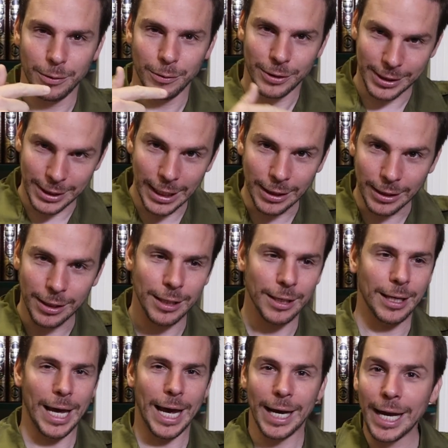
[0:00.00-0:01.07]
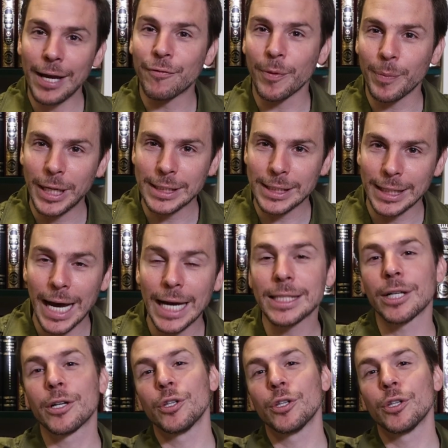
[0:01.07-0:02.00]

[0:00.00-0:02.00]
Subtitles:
sinned and ate from the Eitz Hadas,